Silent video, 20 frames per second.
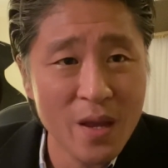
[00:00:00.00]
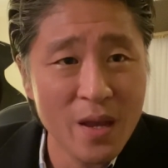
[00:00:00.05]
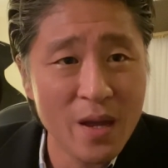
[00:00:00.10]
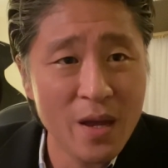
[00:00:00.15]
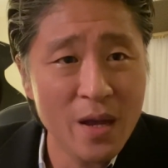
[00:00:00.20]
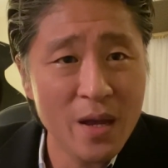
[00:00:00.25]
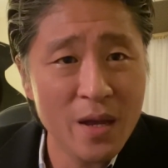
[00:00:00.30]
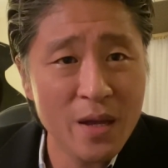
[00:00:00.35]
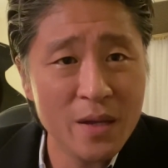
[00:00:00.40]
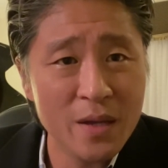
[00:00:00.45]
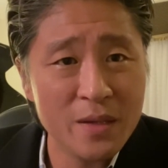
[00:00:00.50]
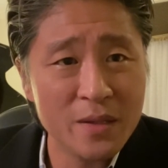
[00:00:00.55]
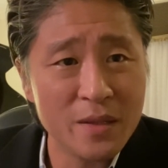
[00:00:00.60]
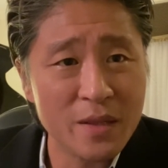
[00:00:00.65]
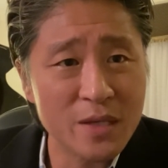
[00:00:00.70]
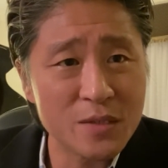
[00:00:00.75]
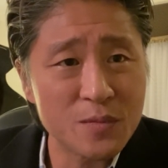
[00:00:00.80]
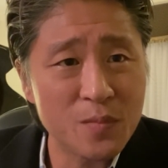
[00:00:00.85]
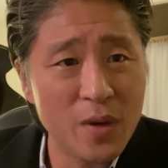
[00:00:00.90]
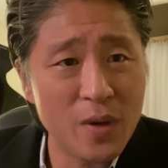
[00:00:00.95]
And
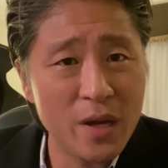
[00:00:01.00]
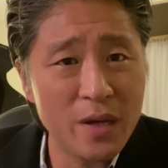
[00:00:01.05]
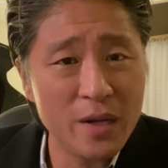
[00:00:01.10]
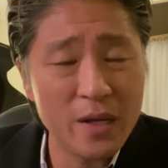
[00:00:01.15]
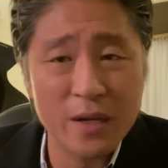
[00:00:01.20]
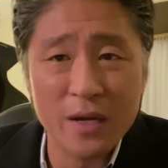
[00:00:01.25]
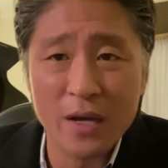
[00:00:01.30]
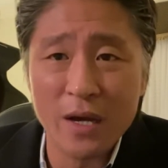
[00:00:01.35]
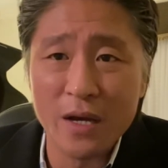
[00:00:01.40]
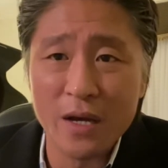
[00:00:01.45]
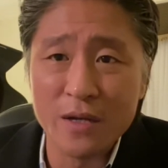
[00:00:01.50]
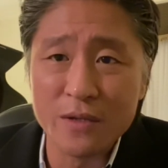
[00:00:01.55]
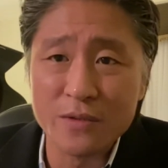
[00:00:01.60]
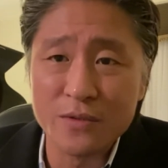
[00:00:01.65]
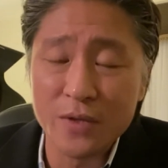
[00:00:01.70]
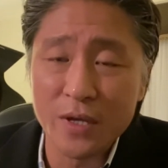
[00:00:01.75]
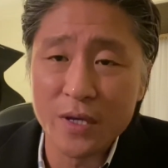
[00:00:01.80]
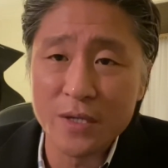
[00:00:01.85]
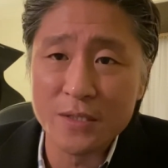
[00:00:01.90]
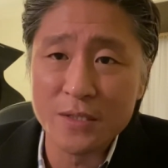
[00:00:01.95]
that's about it.
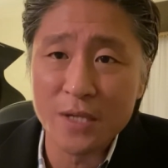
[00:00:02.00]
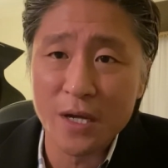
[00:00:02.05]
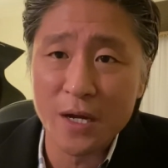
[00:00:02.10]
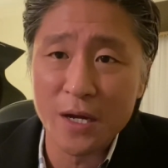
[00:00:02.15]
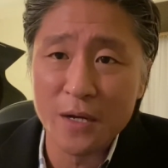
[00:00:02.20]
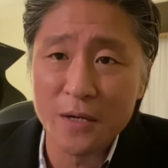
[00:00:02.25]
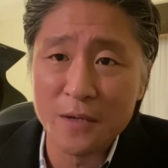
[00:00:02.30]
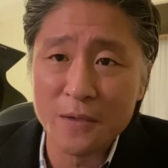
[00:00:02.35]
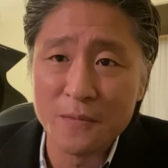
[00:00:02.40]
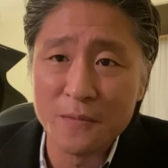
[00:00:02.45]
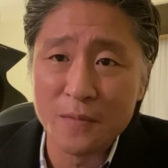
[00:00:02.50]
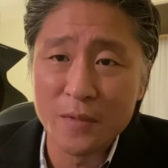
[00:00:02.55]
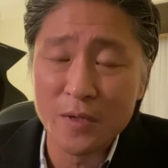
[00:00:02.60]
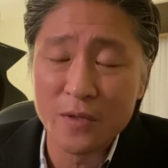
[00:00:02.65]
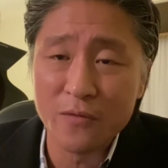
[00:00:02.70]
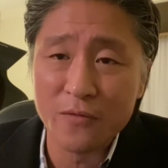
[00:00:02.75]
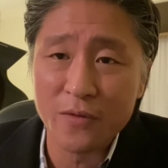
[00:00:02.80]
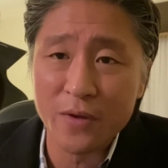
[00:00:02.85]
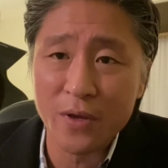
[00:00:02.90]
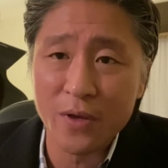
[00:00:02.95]
Today's the
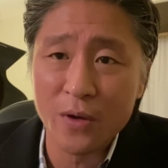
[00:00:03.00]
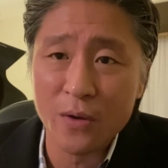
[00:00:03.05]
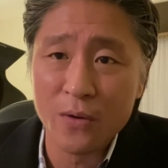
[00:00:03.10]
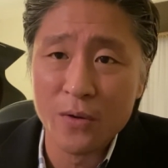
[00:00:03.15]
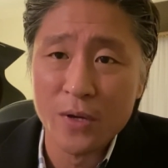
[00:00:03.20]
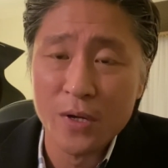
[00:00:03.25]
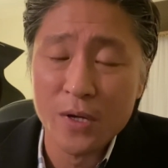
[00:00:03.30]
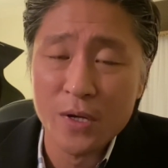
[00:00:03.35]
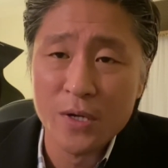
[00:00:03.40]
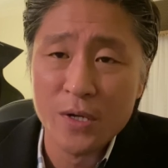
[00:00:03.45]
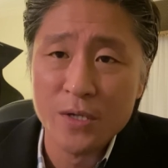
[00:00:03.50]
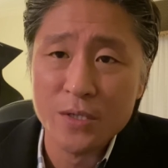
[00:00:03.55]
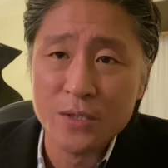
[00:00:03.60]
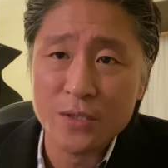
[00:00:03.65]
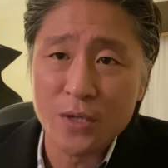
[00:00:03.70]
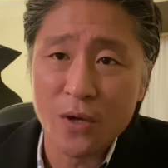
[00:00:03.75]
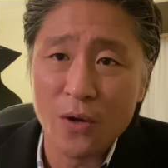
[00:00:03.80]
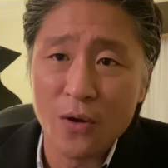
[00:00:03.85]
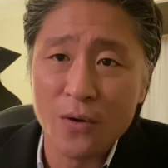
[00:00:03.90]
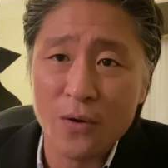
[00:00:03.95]
video.
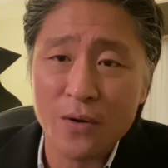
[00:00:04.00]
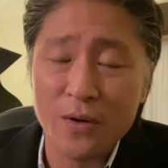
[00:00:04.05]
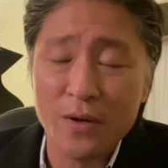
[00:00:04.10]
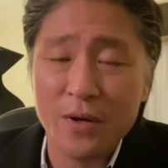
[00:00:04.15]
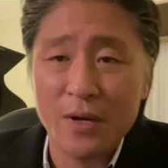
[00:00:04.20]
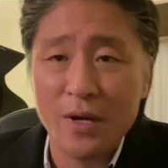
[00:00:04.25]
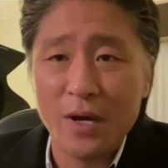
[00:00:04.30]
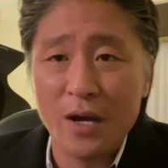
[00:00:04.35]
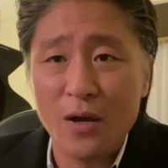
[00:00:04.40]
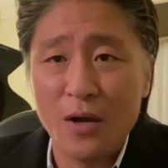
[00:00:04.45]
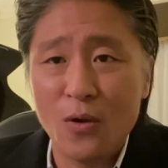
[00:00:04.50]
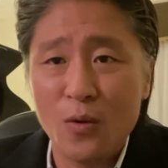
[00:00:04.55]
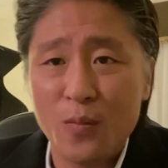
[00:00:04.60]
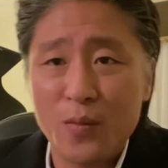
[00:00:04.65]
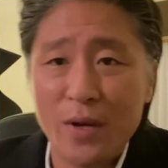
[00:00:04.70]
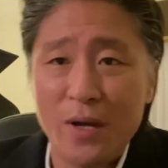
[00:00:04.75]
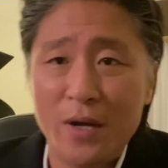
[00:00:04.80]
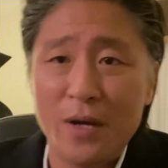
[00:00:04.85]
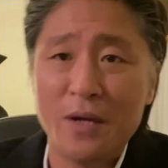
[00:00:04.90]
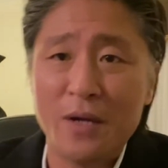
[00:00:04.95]
So I hope
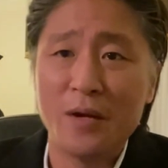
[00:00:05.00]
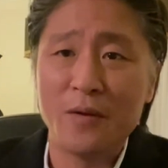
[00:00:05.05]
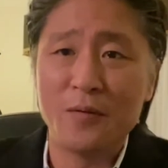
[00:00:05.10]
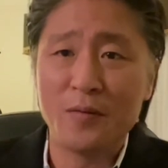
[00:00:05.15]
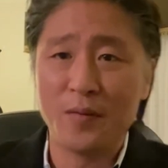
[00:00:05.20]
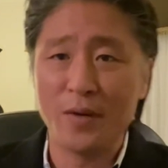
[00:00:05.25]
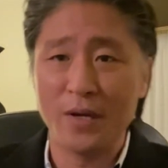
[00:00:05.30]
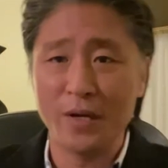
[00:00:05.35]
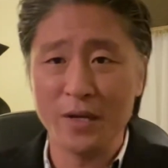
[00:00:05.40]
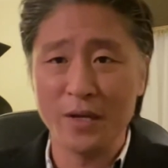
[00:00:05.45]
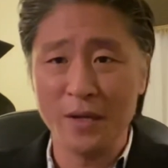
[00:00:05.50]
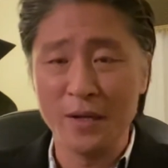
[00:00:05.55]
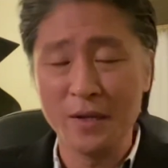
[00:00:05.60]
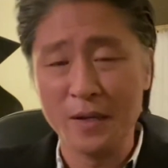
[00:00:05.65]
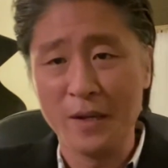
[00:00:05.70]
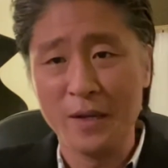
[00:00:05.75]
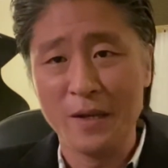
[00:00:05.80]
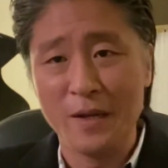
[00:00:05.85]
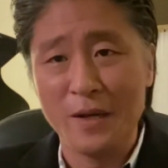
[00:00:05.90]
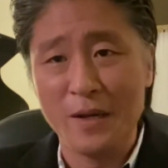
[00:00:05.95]
everybody
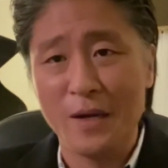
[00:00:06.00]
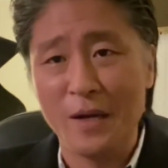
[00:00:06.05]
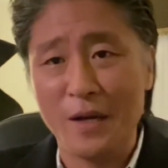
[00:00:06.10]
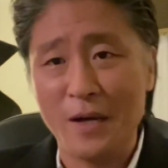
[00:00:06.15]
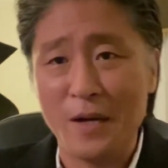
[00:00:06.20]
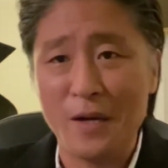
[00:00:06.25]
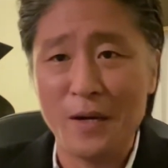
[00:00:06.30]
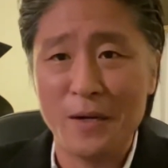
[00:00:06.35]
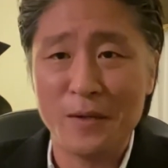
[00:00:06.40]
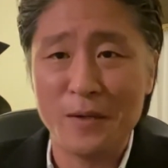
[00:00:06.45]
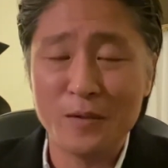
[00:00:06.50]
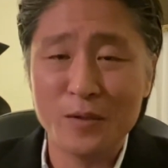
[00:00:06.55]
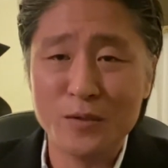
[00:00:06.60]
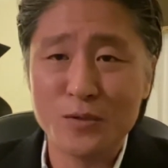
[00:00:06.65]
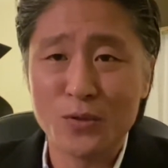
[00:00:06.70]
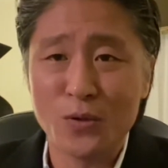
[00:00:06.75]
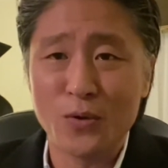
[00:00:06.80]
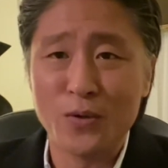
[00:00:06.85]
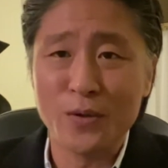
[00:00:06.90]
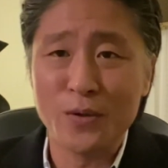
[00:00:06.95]

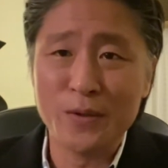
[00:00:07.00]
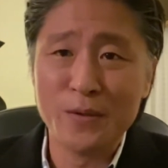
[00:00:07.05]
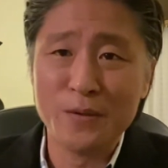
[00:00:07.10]
enjoy